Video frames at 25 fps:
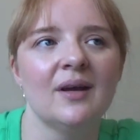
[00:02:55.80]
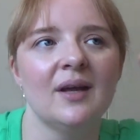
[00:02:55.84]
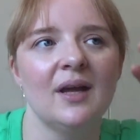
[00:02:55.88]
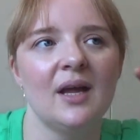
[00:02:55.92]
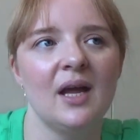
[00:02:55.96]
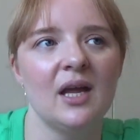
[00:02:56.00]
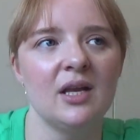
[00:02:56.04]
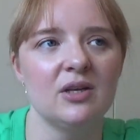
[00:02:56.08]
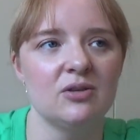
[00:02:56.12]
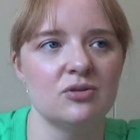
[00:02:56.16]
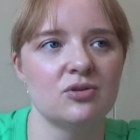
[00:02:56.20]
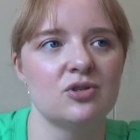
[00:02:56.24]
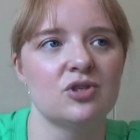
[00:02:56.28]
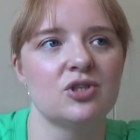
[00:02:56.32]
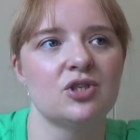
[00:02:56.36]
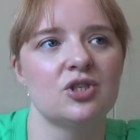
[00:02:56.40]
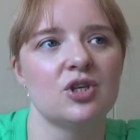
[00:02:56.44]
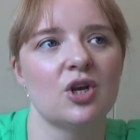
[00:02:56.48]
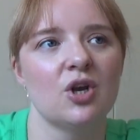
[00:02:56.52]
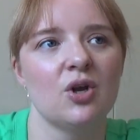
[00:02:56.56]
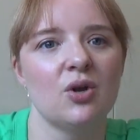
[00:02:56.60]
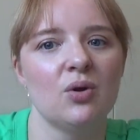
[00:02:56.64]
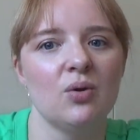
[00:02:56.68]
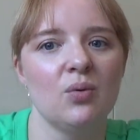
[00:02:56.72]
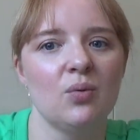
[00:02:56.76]

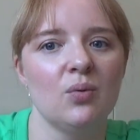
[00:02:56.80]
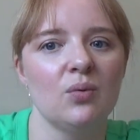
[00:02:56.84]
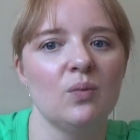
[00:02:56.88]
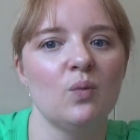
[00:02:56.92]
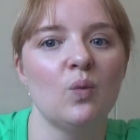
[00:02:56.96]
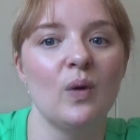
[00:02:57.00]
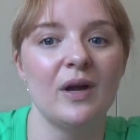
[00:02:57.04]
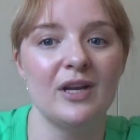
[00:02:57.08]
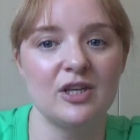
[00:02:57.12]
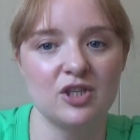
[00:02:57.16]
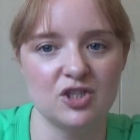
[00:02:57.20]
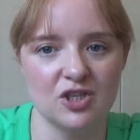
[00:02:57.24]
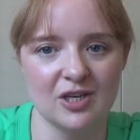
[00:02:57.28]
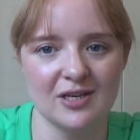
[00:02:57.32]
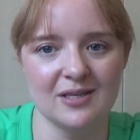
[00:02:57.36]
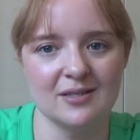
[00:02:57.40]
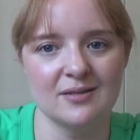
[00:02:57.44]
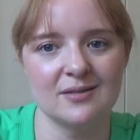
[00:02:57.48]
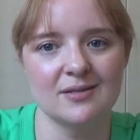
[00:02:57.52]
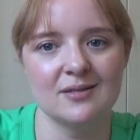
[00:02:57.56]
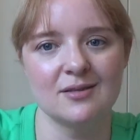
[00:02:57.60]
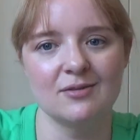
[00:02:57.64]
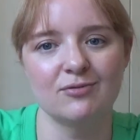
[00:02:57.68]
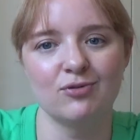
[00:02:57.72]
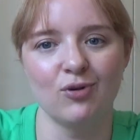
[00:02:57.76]
into
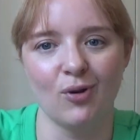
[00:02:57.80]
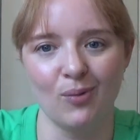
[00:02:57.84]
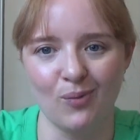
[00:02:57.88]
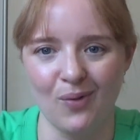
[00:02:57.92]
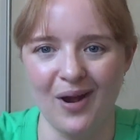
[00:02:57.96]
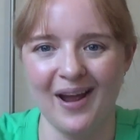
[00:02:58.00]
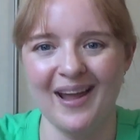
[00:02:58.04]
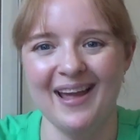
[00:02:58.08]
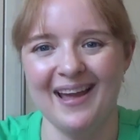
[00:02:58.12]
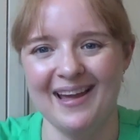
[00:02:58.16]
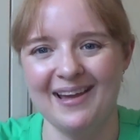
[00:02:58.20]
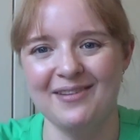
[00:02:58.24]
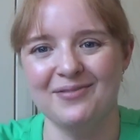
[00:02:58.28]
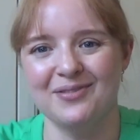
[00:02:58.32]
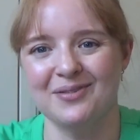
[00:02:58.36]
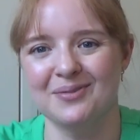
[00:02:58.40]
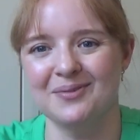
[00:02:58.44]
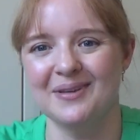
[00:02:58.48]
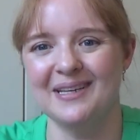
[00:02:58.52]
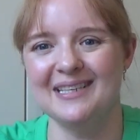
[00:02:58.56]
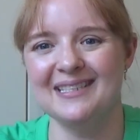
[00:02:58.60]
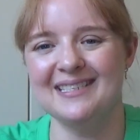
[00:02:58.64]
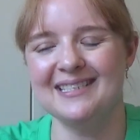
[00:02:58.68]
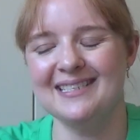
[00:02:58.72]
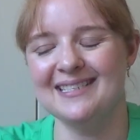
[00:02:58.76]
witches from Whitehaven
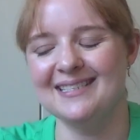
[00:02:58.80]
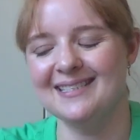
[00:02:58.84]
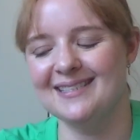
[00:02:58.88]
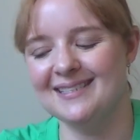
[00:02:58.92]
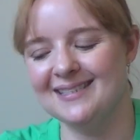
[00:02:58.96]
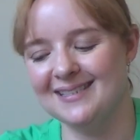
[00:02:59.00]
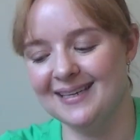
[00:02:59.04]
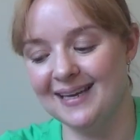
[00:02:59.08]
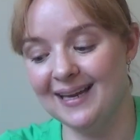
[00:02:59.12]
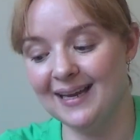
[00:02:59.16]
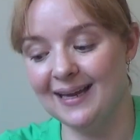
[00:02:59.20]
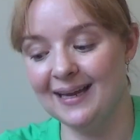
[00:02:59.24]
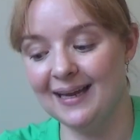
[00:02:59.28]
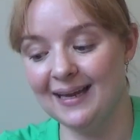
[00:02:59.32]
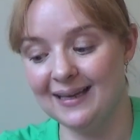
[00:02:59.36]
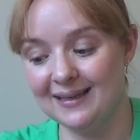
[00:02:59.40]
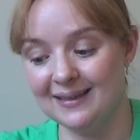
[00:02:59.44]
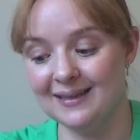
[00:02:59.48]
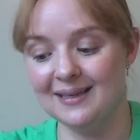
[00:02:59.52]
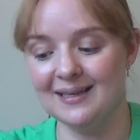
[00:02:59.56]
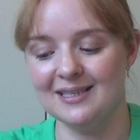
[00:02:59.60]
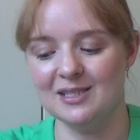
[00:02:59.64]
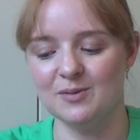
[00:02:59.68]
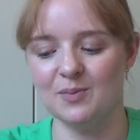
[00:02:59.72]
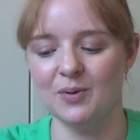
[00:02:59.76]
witches in
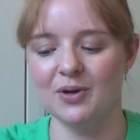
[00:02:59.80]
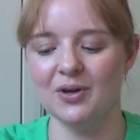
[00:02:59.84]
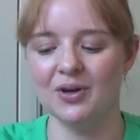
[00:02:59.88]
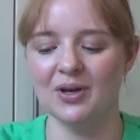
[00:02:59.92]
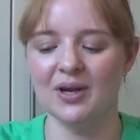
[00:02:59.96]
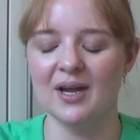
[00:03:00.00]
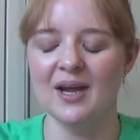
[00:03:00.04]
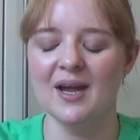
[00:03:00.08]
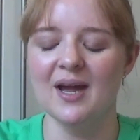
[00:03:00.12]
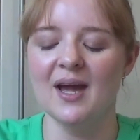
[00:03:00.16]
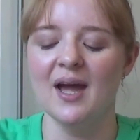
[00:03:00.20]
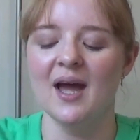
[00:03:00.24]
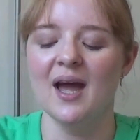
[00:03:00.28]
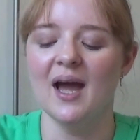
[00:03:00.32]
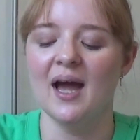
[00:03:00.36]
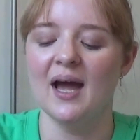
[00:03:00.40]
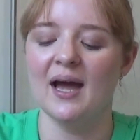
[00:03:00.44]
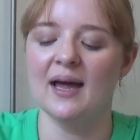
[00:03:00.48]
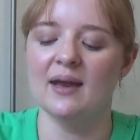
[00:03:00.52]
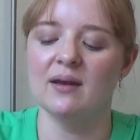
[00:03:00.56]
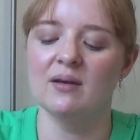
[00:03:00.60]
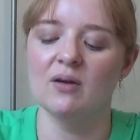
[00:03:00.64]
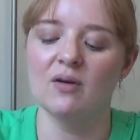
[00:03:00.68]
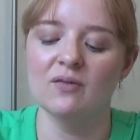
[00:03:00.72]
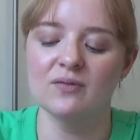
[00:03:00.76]
this book
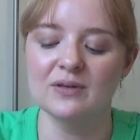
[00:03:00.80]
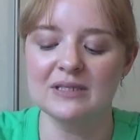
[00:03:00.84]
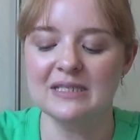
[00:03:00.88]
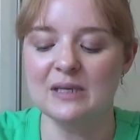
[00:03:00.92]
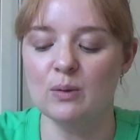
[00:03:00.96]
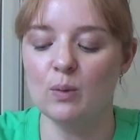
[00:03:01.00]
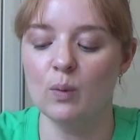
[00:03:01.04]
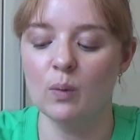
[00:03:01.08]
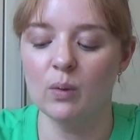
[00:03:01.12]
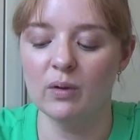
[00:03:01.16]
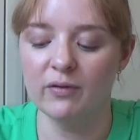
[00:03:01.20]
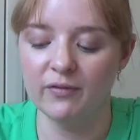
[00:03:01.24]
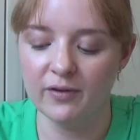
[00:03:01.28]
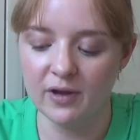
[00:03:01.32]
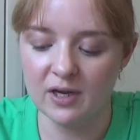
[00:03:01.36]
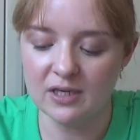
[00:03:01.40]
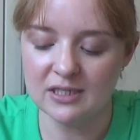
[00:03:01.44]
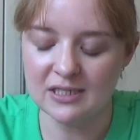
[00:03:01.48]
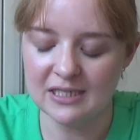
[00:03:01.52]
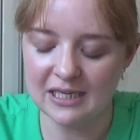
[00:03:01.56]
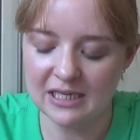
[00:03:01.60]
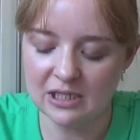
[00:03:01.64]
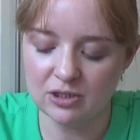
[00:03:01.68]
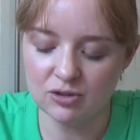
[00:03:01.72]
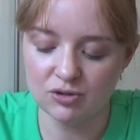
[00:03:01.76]
and obviously we were
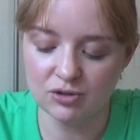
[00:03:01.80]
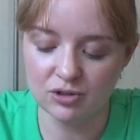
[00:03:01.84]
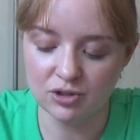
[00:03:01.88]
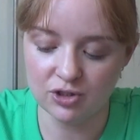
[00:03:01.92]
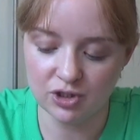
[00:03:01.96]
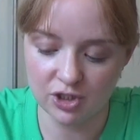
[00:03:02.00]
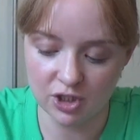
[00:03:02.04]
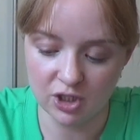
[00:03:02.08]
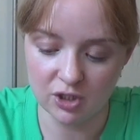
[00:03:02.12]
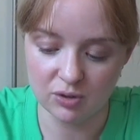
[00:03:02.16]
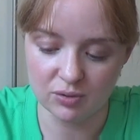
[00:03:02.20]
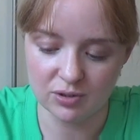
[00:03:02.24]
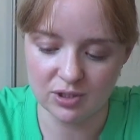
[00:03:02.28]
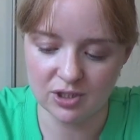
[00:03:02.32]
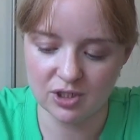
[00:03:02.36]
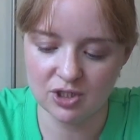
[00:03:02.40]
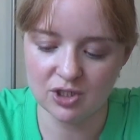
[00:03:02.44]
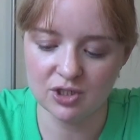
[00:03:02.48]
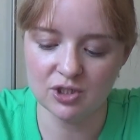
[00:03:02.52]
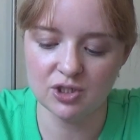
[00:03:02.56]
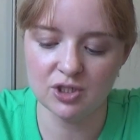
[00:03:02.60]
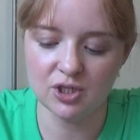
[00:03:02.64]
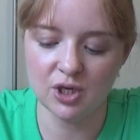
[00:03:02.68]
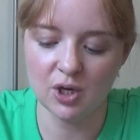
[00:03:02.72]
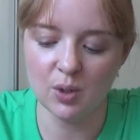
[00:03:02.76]
first introduced
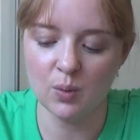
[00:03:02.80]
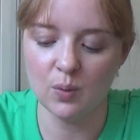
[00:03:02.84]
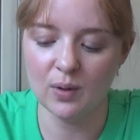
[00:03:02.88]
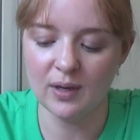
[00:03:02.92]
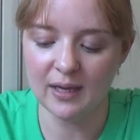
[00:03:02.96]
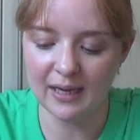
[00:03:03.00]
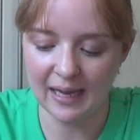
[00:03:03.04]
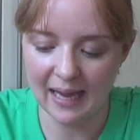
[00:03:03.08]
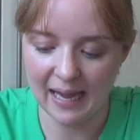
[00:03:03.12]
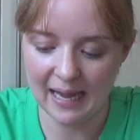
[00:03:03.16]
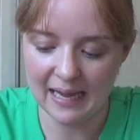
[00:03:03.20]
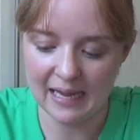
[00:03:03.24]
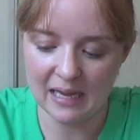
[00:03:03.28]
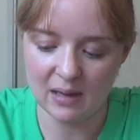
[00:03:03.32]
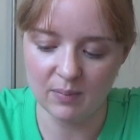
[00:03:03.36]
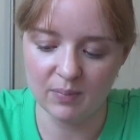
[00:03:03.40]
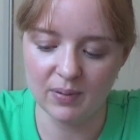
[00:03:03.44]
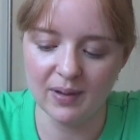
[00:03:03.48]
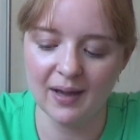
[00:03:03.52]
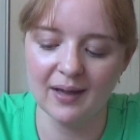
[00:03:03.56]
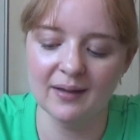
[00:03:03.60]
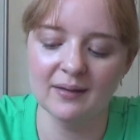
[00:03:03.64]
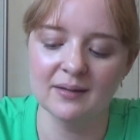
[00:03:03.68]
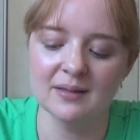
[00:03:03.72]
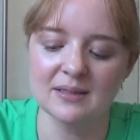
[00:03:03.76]
to Gabe
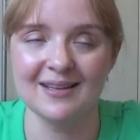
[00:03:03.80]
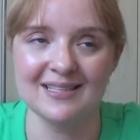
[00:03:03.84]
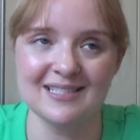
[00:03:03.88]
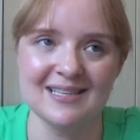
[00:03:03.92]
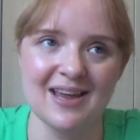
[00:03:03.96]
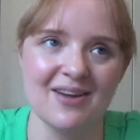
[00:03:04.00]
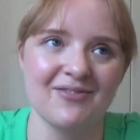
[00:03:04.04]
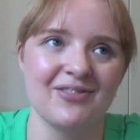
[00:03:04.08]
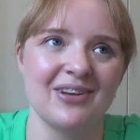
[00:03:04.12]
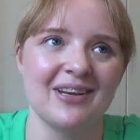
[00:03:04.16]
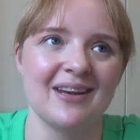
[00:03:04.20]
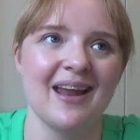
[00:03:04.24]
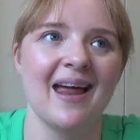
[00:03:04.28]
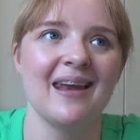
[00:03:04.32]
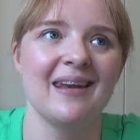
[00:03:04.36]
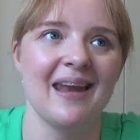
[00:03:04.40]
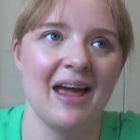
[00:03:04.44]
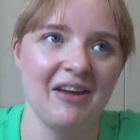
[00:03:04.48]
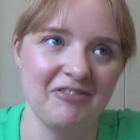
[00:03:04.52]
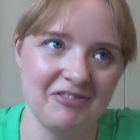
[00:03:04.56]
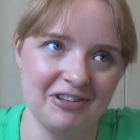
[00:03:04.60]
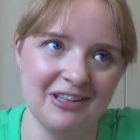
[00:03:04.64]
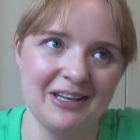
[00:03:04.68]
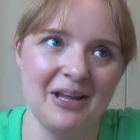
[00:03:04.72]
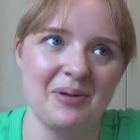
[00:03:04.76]
and the seven
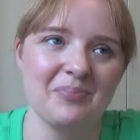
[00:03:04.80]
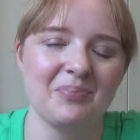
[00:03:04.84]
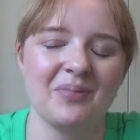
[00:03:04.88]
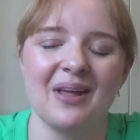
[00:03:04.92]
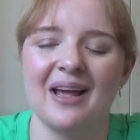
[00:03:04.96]
Nephilim.